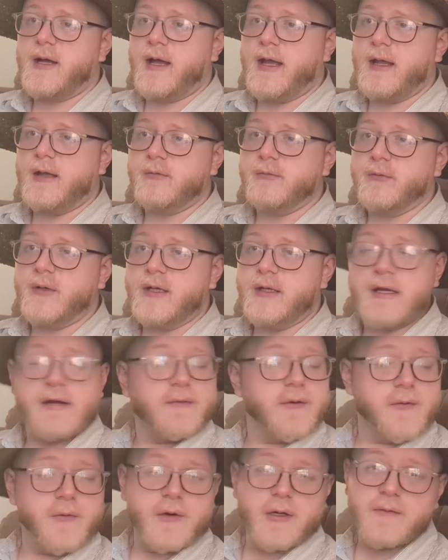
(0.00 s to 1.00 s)
I read
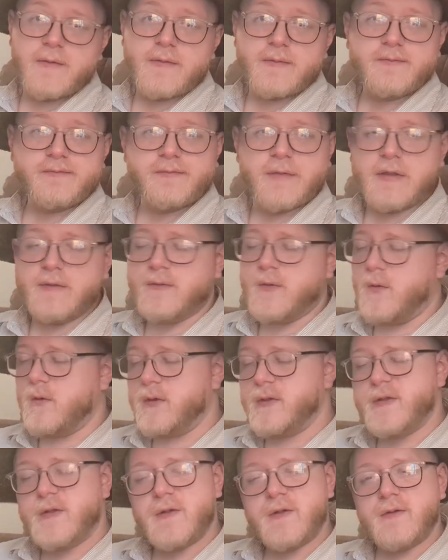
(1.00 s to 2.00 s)
every one of them, of
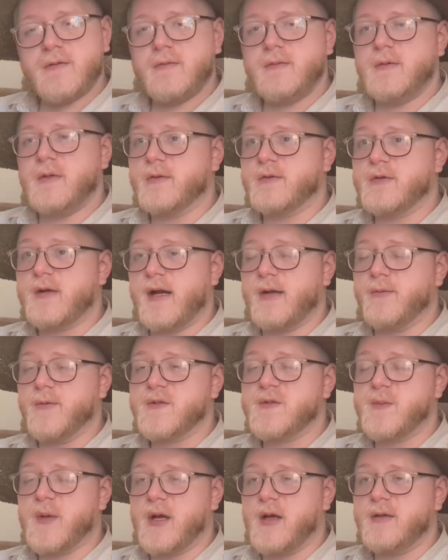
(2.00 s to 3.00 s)
course. I'll try and
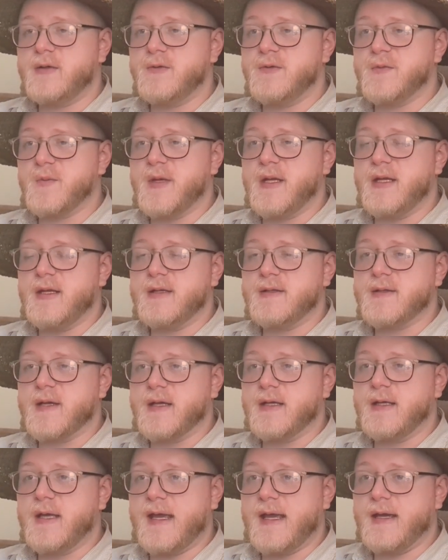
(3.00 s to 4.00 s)
respond to as many as
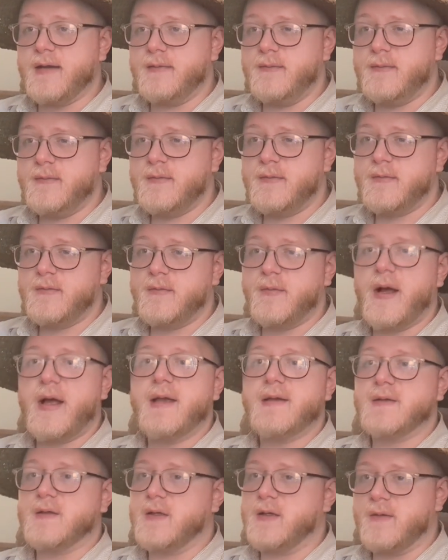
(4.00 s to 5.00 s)
I can.
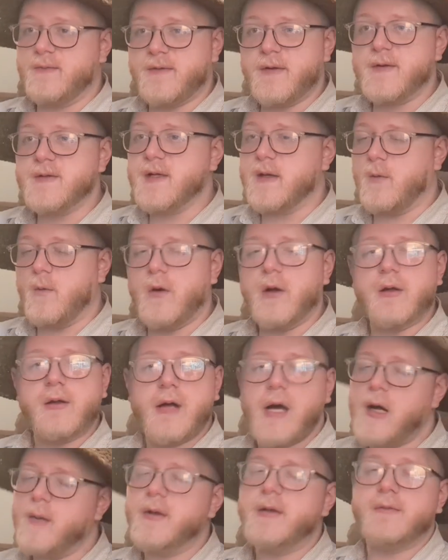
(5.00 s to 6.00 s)
As in, if there's like
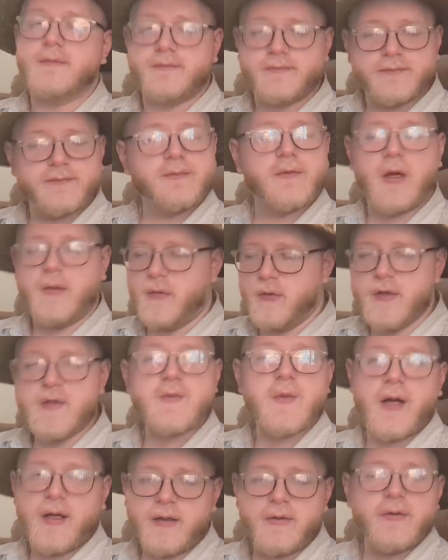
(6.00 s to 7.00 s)
one comment, I'm gonna
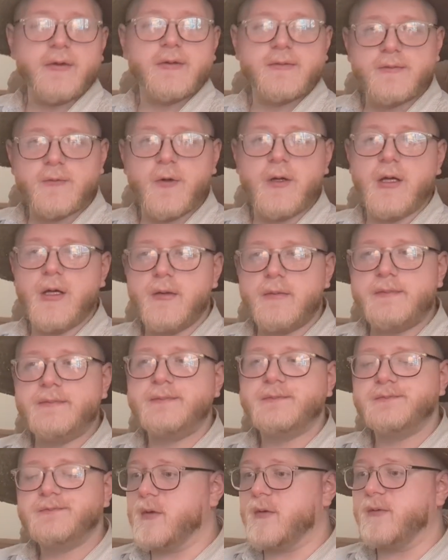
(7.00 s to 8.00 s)
respond to it. What
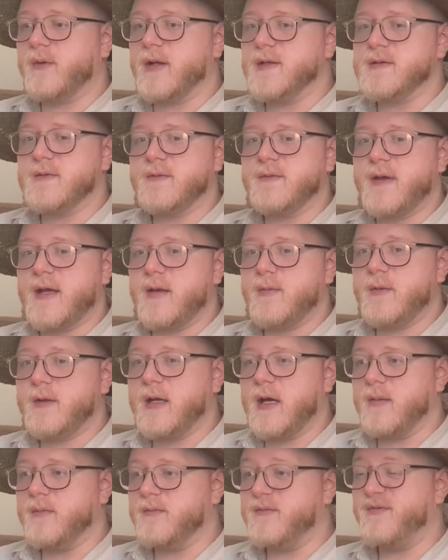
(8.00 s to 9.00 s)
up? Tell my friends and
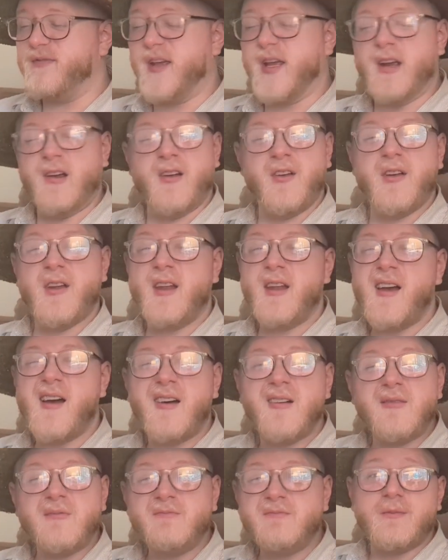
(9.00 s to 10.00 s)
family I'm figuring it
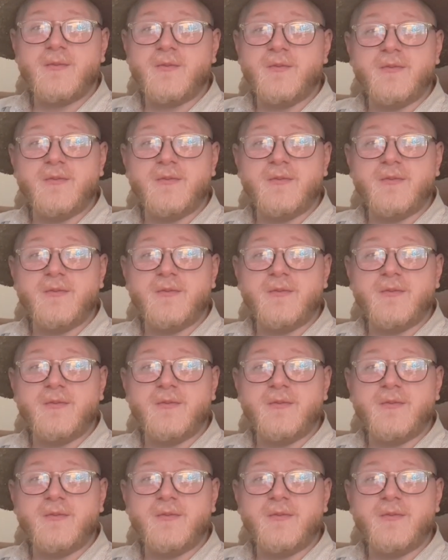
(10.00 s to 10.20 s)
out.